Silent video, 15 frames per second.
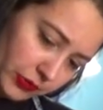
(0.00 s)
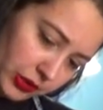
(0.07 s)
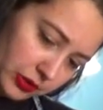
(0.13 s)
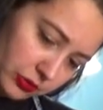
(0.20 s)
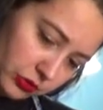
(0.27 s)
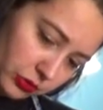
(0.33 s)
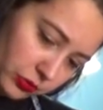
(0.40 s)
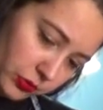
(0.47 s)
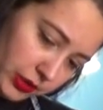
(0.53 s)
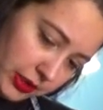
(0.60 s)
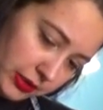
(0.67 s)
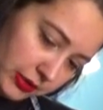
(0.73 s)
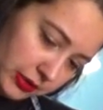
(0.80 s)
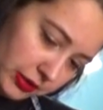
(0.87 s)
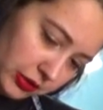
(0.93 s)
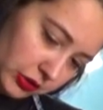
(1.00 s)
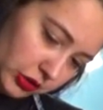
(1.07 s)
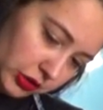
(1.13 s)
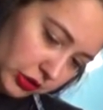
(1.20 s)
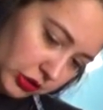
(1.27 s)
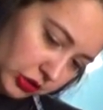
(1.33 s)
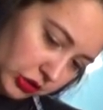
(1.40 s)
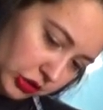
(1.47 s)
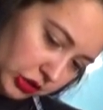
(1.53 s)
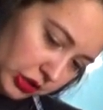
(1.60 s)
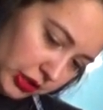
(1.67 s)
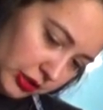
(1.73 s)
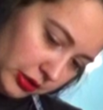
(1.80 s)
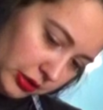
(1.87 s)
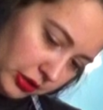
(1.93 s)
and twist and just
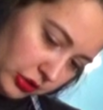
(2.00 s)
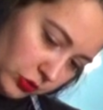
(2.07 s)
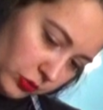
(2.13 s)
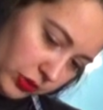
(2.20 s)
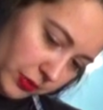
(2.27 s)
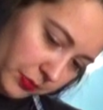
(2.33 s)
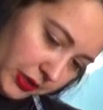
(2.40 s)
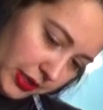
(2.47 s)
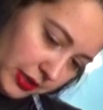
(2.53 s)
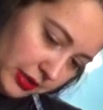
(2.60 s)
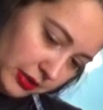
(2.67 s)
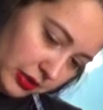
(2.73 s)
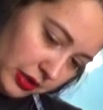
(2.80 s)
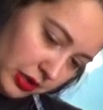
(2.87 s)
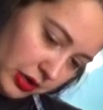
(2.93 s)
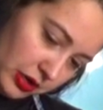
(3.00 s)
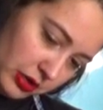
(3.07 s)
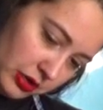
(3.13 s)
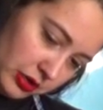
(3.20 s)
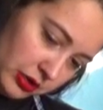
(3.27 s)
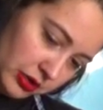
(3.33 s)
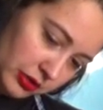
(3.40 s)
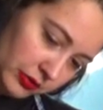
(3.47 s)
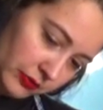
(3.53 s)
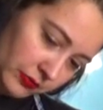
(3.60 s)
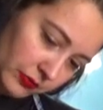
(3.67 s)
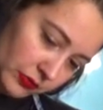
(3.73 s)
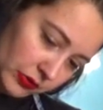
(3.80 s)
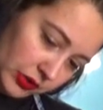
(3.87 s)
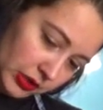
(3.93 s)
gently drop that in there.
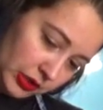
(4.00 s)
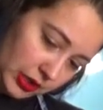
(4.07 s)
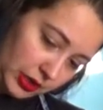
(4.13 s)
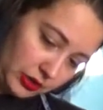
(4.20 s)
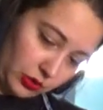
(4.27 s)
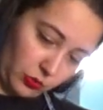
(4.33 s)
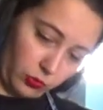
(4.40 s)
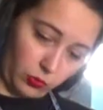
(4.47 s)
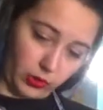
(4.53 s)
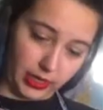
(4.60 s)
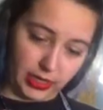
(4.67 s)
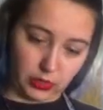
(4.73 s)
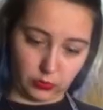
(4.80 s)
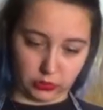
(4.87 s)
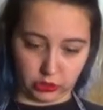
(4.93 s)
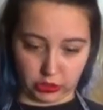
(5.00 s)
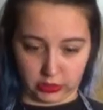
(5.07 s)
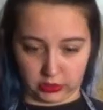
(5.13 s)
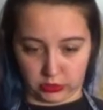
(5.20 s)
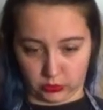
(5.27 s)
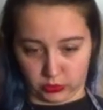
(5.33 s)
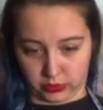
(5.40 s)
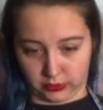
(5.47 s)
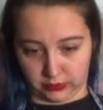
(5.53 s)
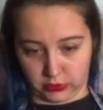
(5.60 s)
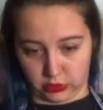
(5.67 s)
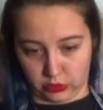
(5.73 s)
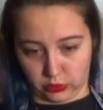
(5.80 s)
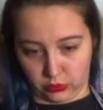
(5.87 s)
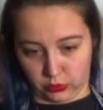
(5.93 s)
And the white will just sort of
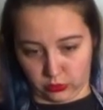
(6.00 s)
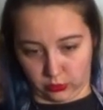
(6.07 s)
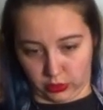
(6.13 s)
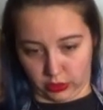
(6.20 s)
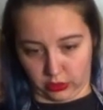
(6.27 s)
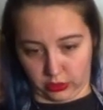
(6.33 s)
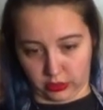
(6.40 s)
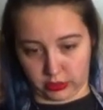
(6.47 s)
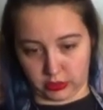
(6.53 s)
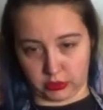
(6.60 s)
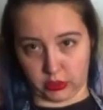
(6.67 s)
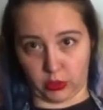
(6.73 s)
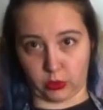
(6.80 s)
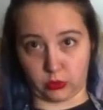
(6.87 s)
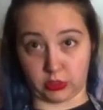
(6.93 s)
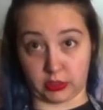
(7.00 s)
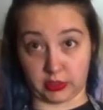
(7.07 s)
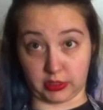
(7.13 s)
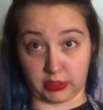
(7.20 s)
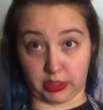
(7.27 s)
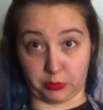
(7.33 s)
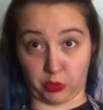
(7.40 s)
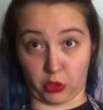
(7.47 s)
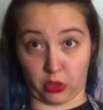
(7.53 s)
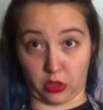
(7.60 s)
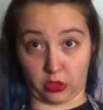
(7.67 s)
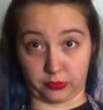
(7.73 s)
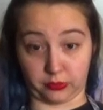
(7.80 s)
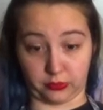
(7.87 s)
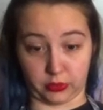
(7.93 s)
do the work on its own to slip
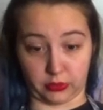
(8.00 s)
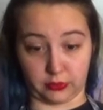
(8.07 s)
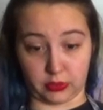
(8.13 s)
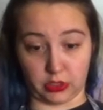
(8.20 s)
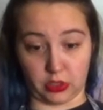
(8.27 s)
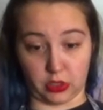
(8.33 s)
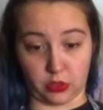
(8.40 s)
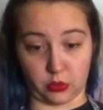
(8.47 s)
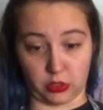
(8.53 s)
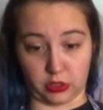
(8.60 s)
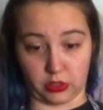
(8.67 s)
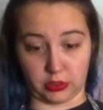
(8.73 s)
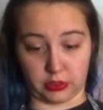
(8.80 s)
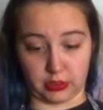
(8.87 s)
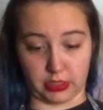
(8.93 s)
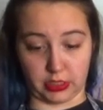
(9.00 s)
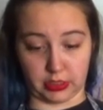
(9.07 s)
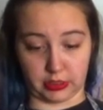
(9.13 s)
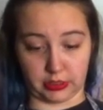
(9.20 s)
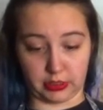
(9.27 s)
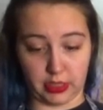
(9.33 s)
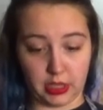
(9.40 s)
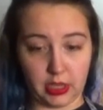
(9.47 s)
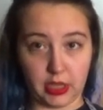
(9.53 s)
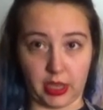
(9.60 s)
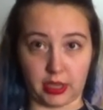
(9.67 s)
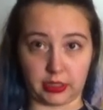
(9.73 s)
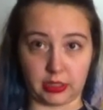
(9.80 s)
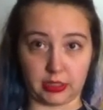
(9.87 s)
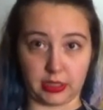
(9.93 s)
off of the yolk. You can see it's
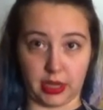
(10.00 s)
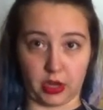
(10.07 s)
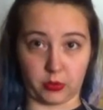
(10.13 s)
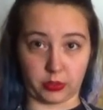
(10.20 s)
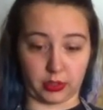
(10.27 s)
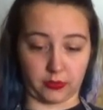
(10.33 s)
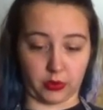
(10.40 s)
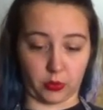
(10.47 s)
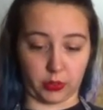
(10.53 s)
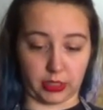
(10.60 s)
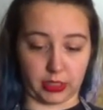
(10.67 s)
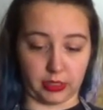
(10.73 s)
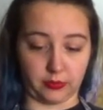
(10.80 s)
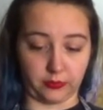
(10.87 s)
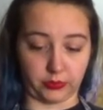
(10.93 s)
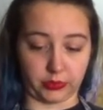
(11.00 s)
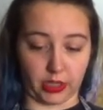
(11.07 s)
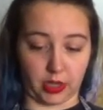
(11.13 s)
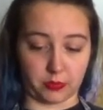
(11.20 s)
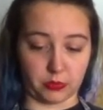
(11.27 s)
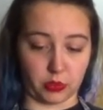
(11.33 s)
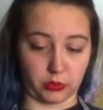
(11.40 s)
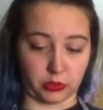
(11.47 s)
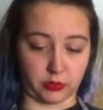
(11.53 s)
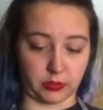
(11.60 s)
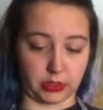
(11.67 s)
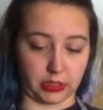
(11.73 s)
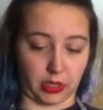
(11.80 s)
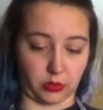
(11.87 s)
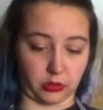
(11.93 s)
hanging down and I've already got most of
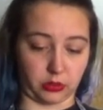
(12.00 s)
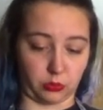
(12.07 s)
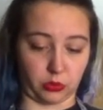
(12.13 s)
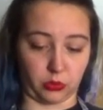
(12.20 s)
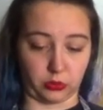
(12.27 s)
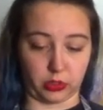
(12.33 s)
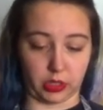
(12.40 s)
it down in the bowl